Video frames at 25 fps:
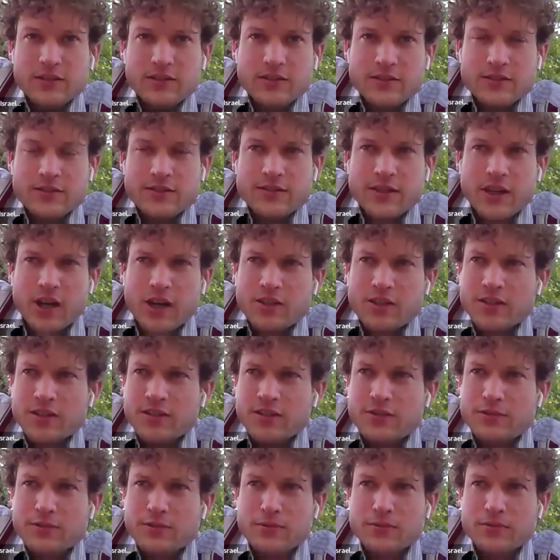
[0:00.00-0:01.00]

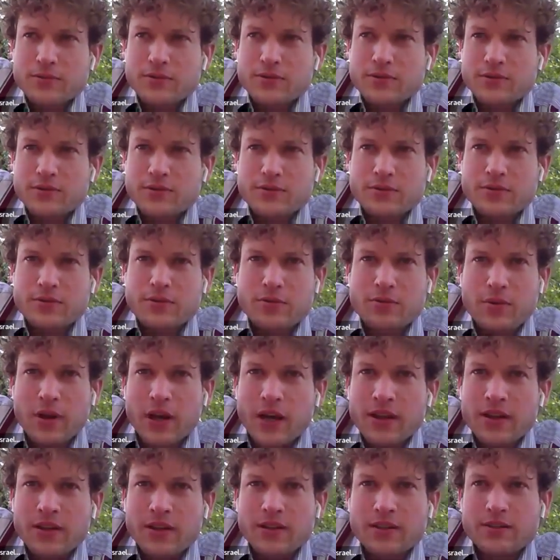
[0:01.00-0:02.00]
started to
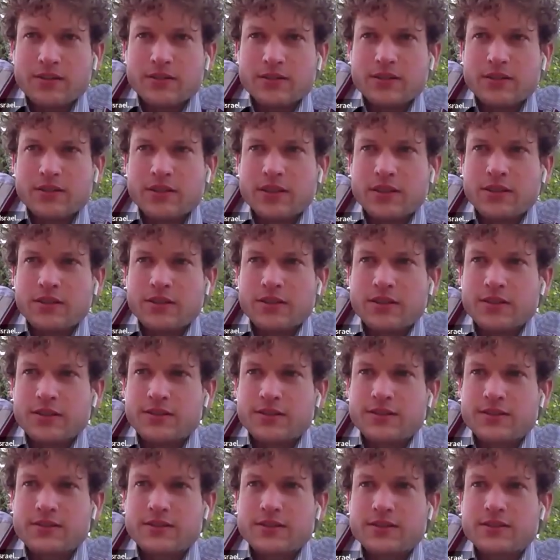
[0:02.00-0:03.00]
cry in
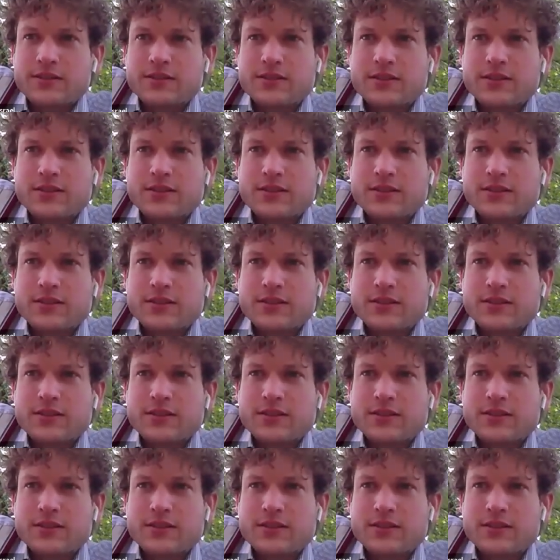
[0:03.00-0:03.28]
his